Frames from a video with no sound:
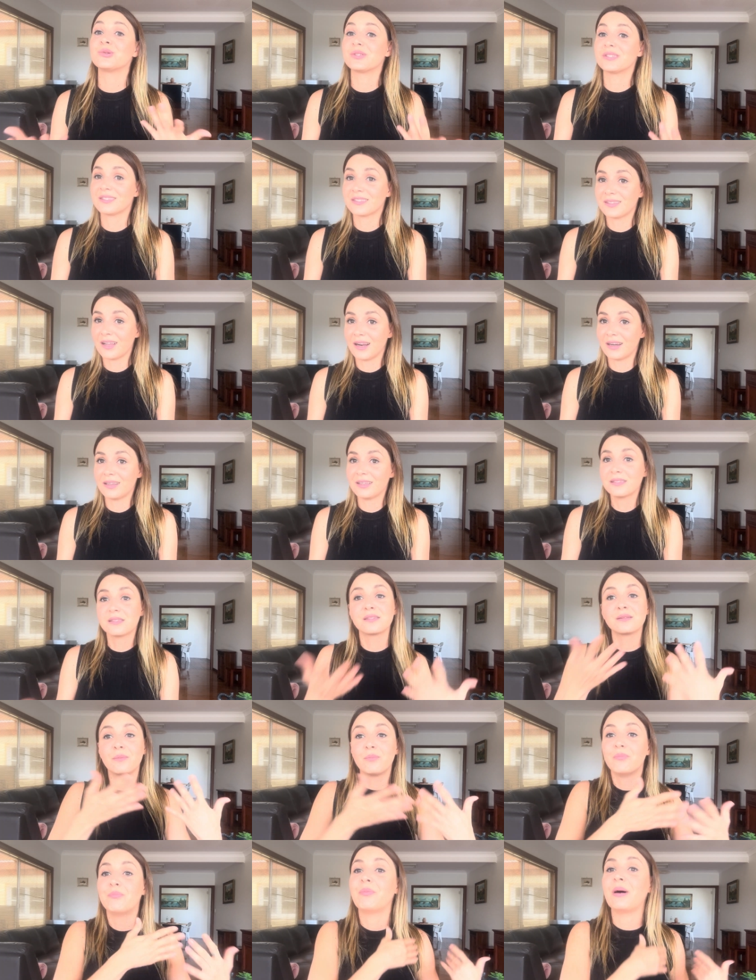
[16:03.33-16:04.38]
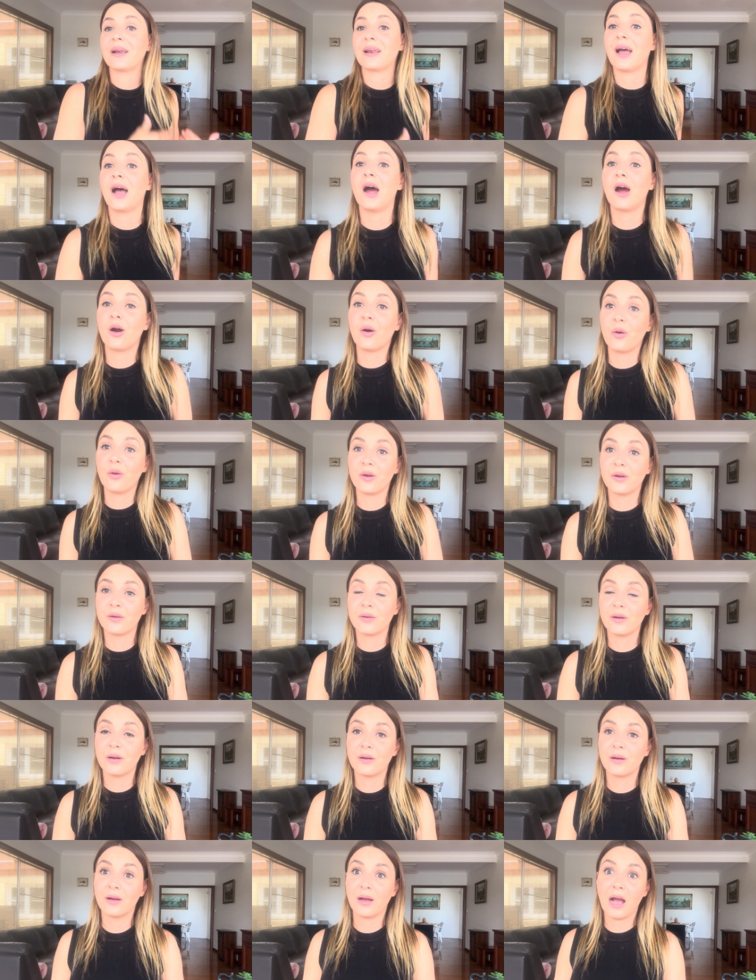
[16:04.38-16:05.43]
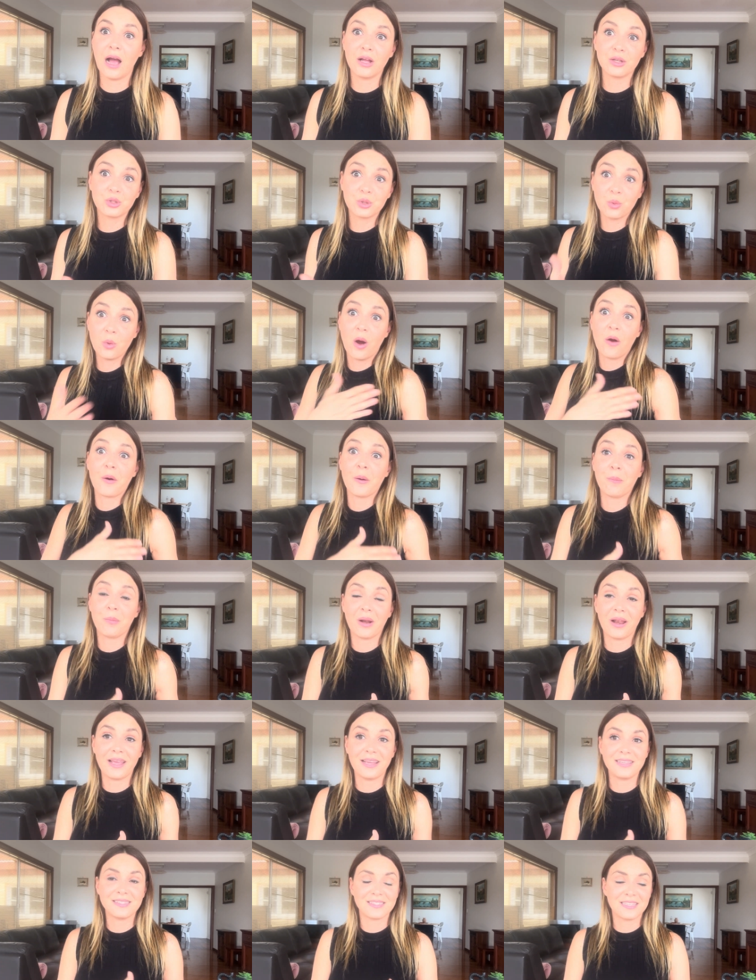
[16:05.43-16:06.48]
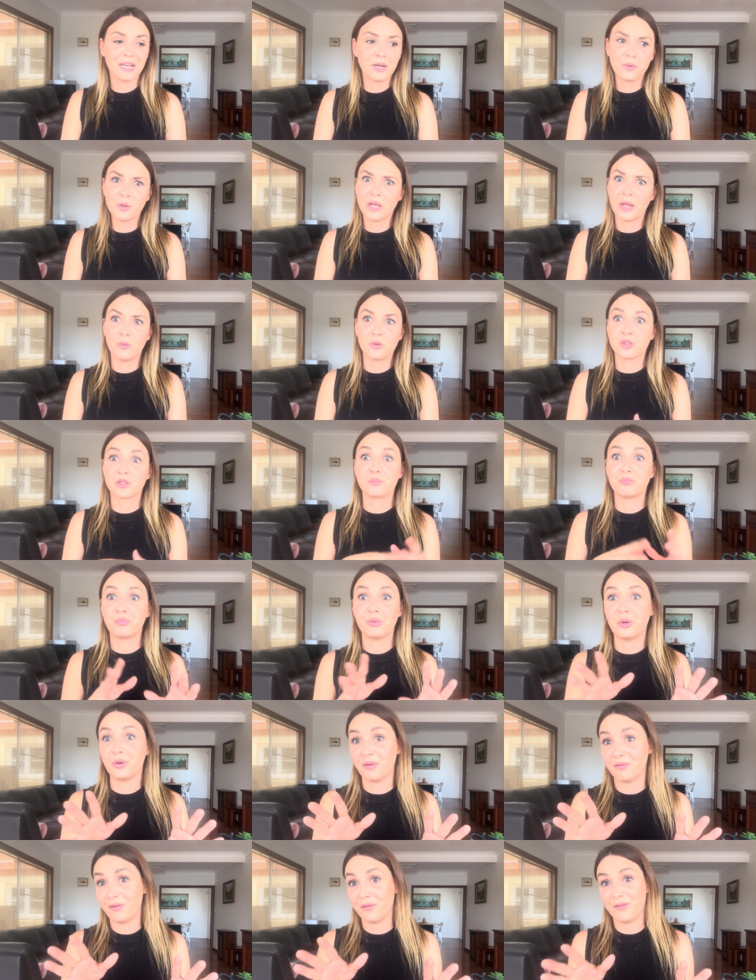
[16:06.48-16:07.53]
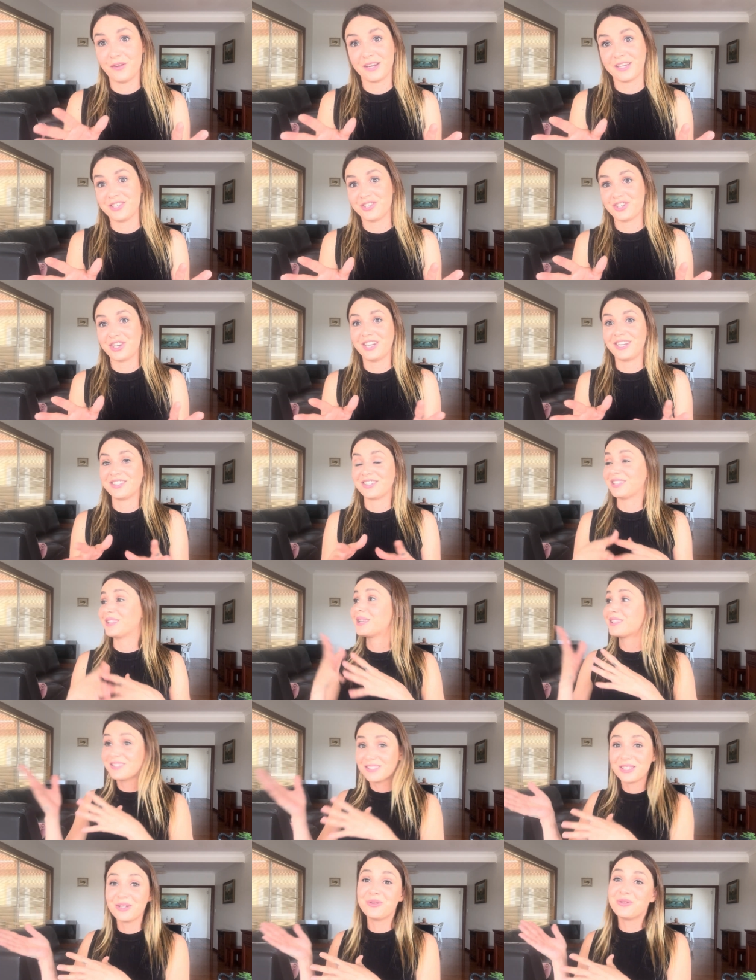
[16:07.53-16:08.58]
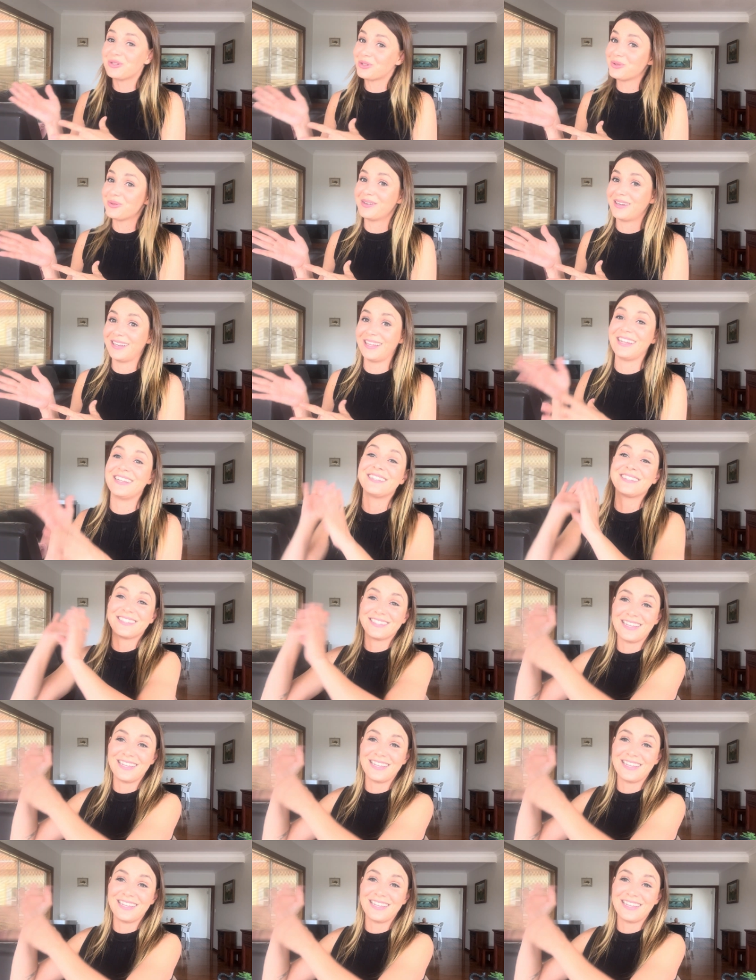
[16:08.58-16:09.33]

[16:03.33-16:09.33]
studies, but to our place. And it was a beautiful fucking change. And they still do it.